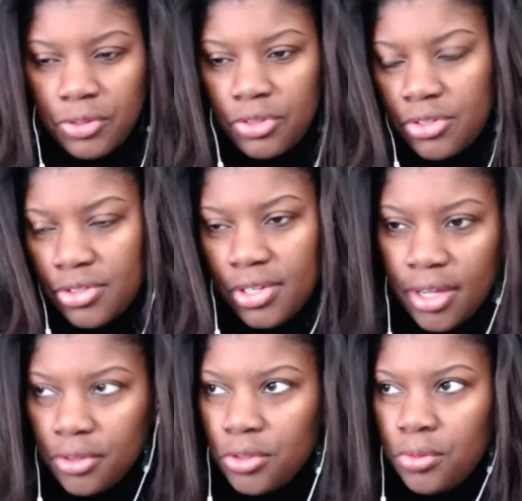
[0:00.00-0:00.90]
this is
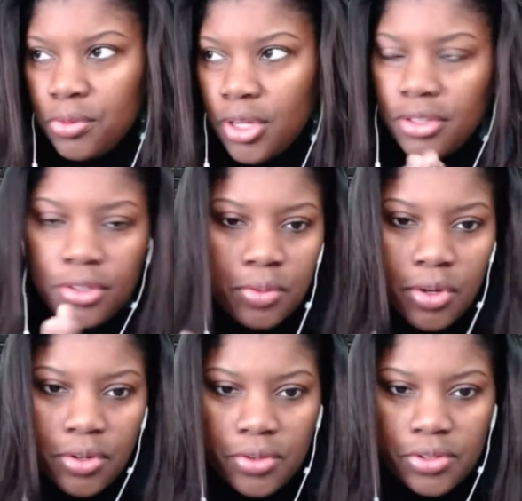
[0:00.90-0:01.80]
not new, nothing new
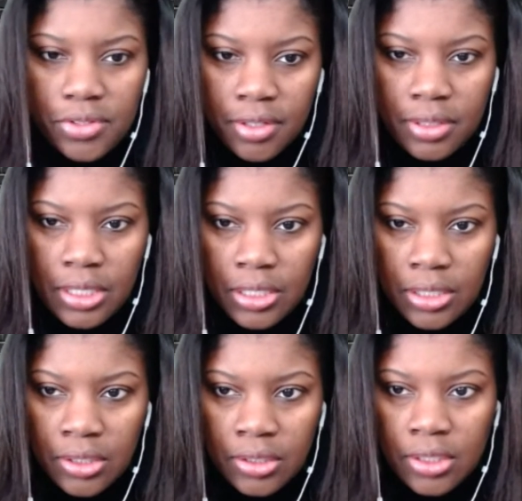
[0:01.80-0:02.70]
under the sun
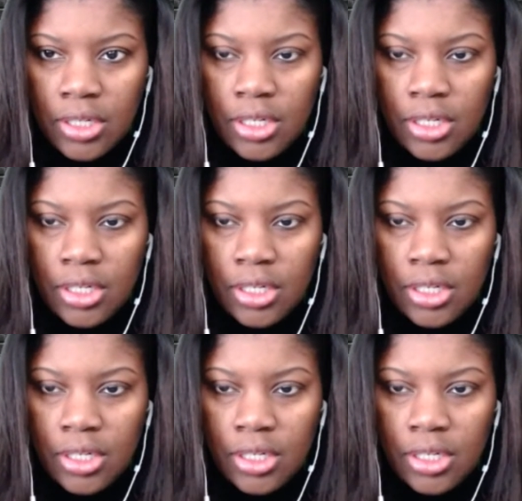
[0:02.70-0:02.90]
here.